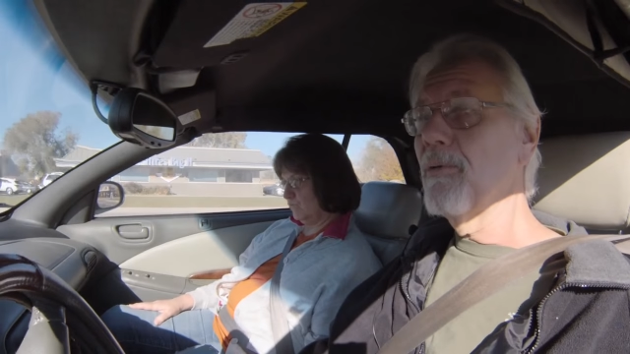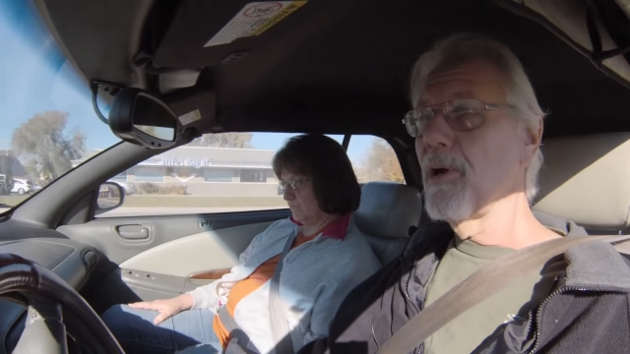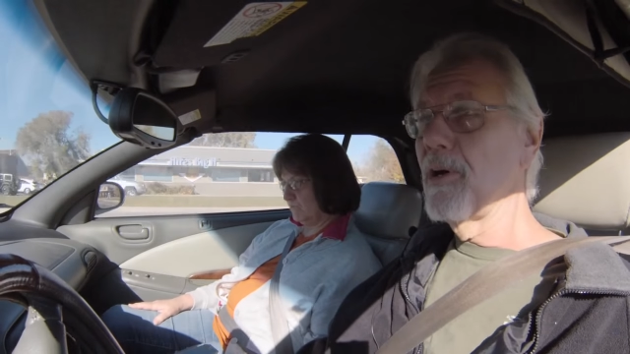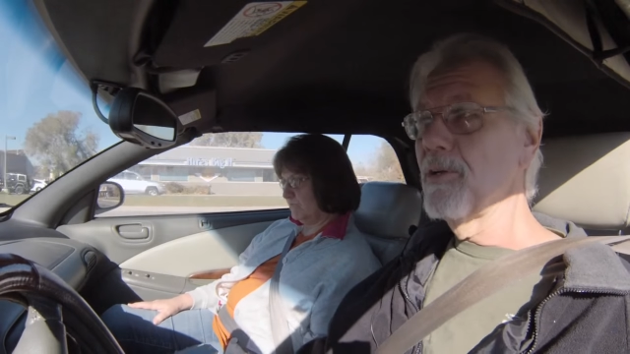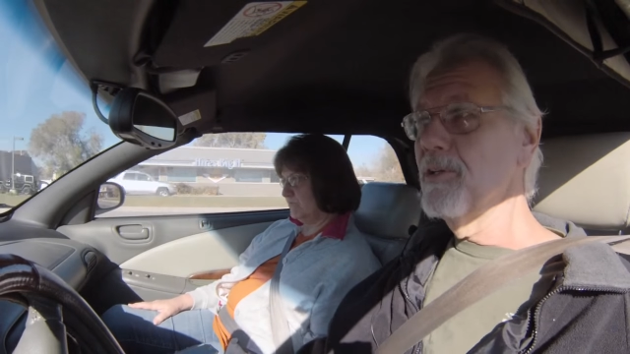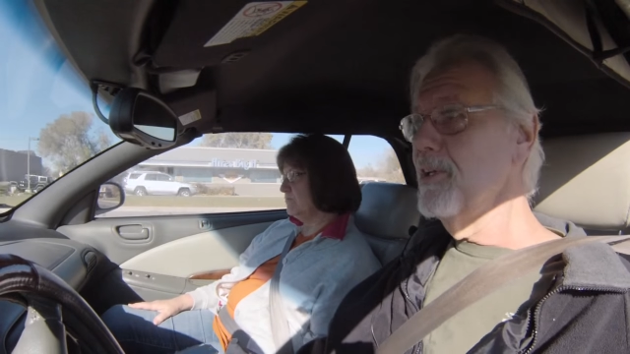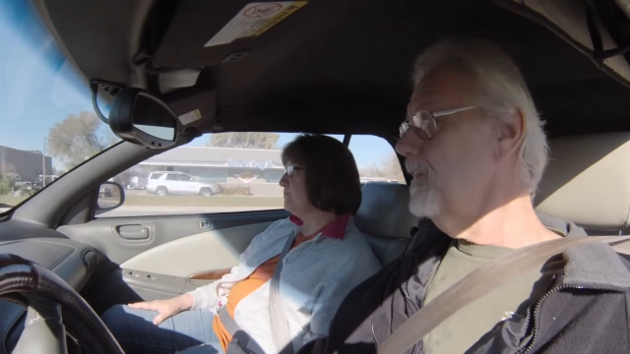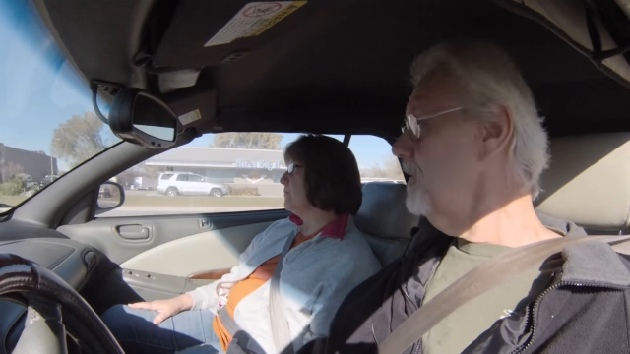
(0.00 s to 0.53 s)

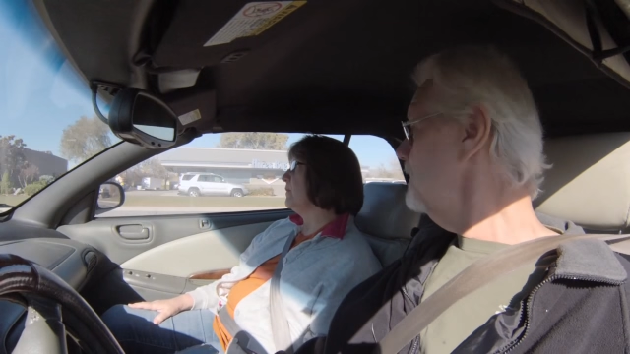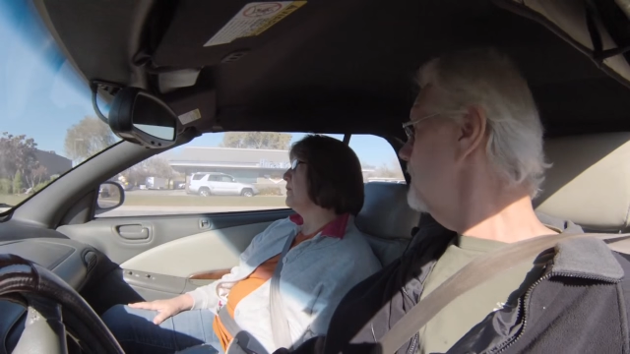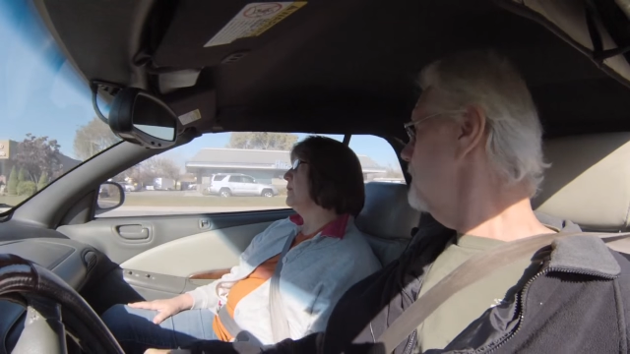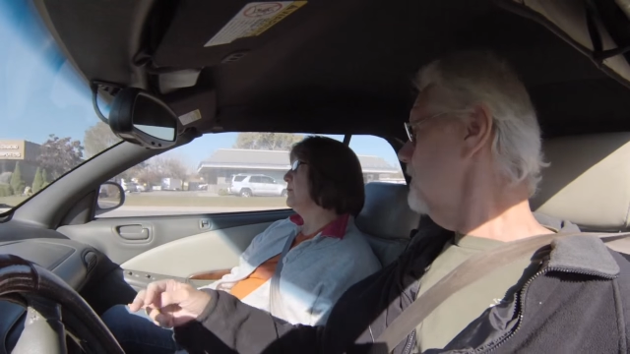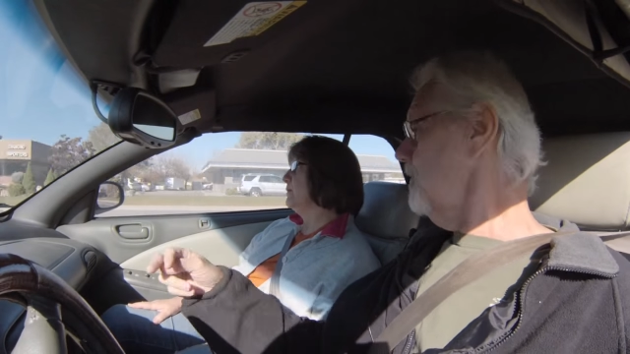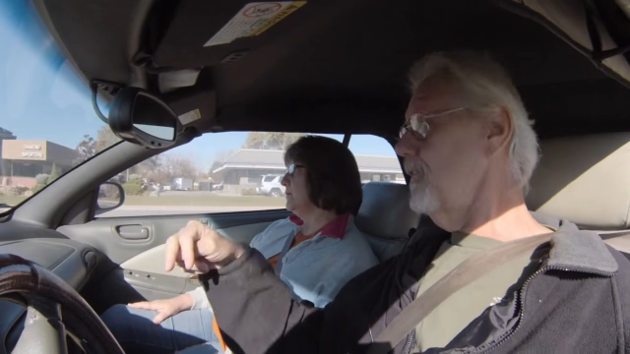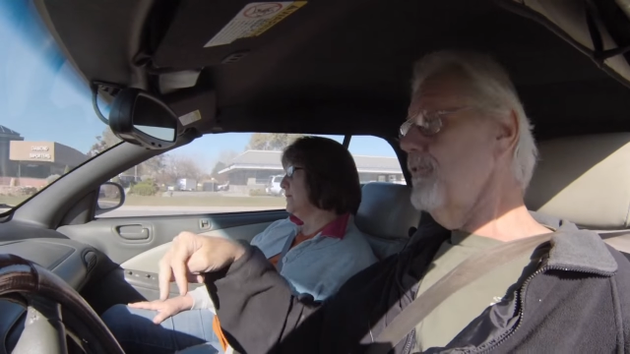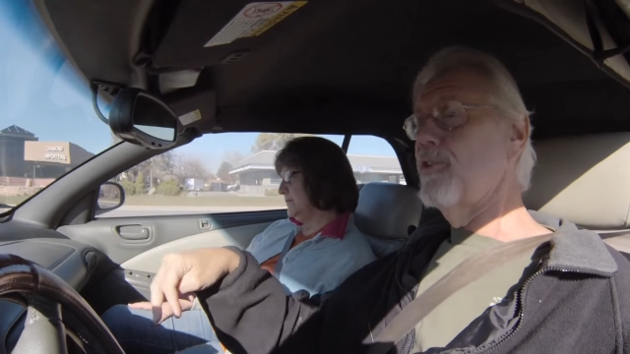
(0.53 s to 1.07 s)
Speaker 1: railroad,
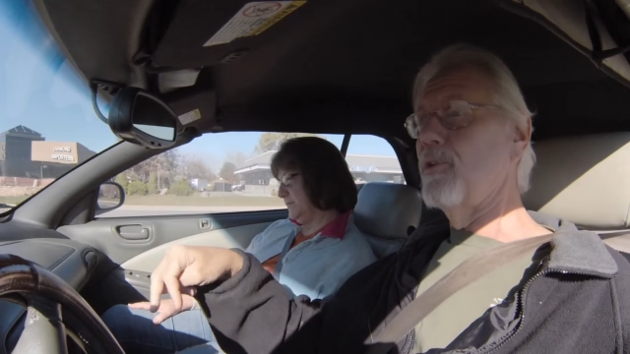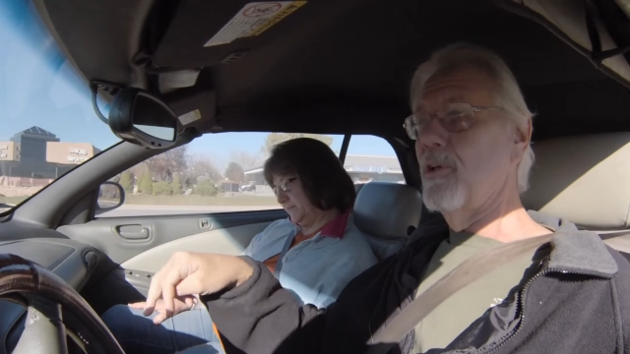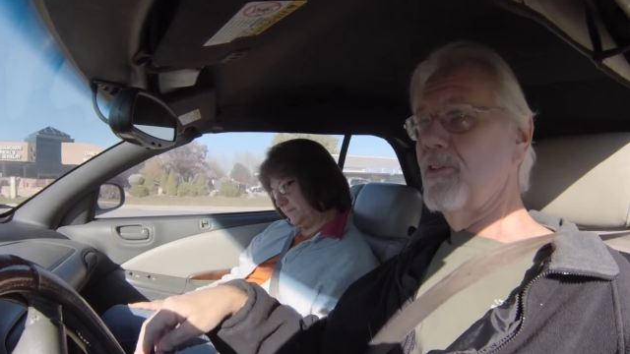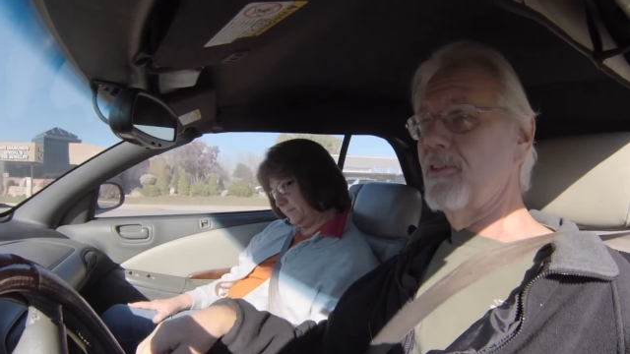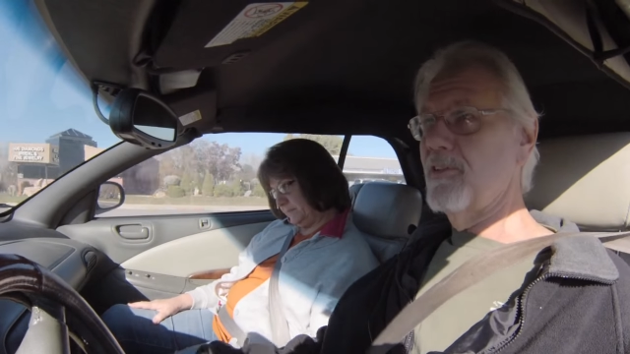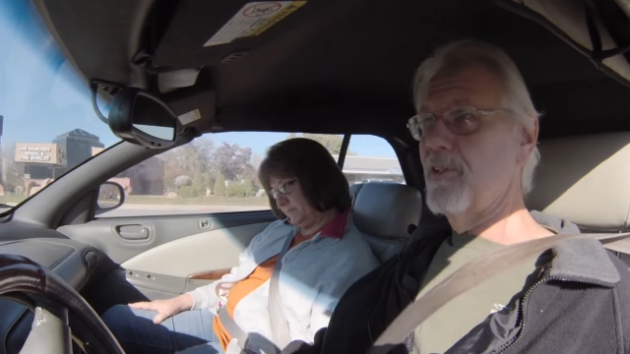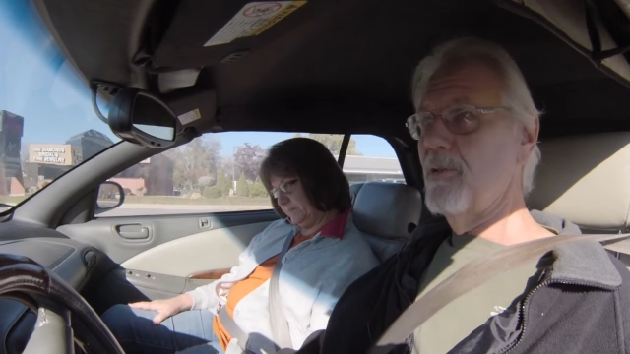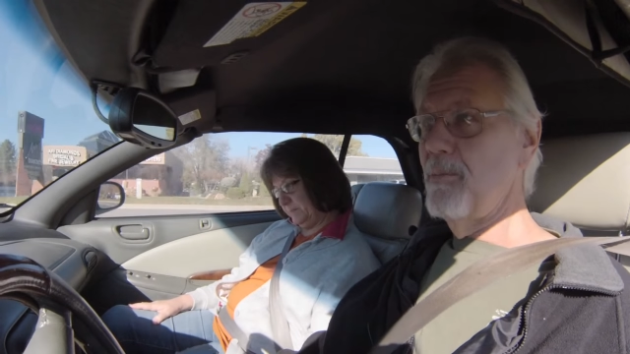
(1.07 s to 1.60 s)
of
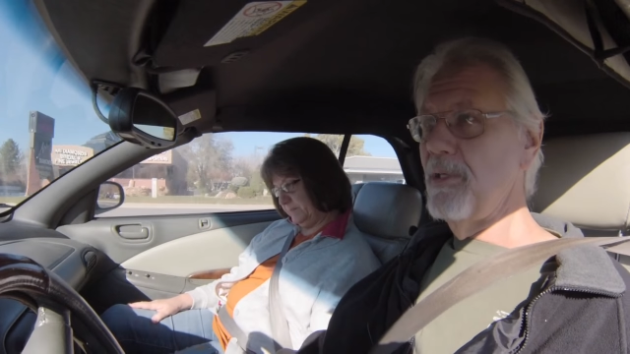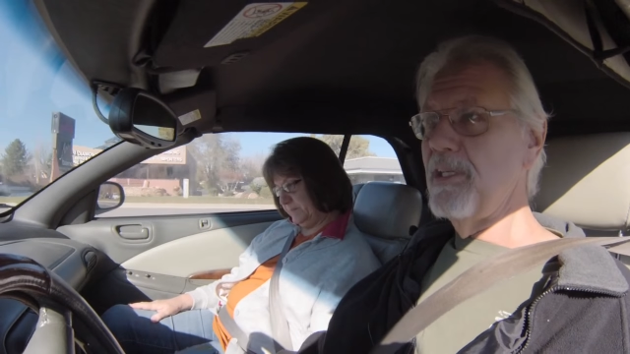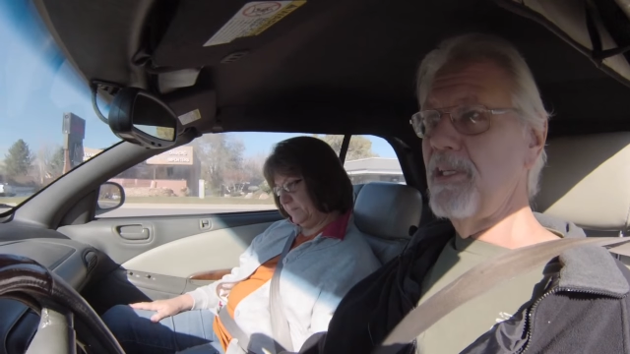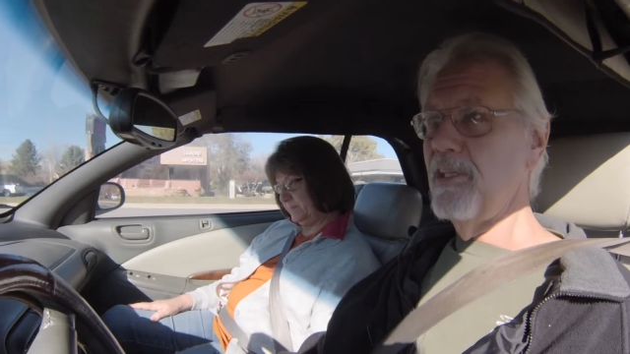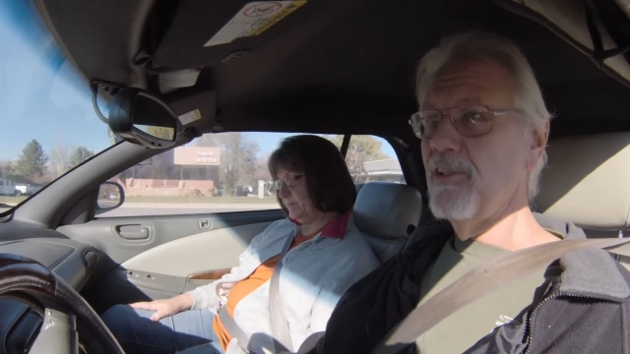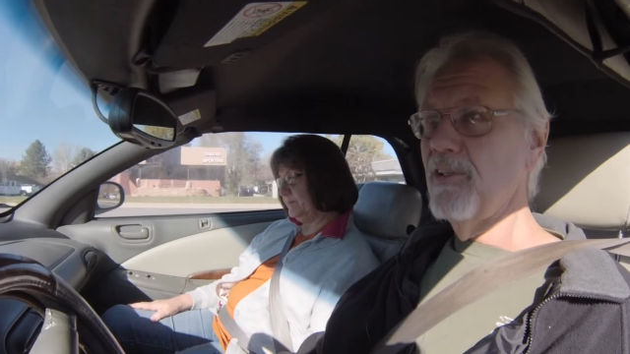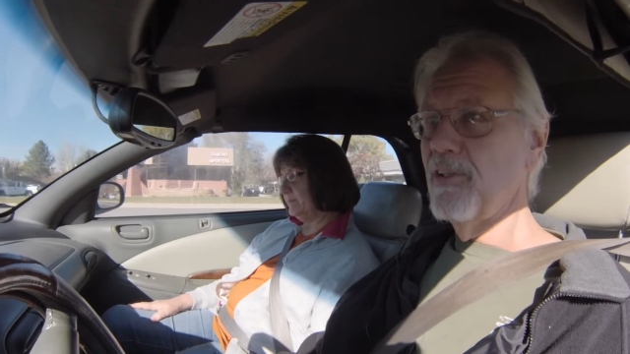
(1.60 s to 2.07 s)
course, is going to be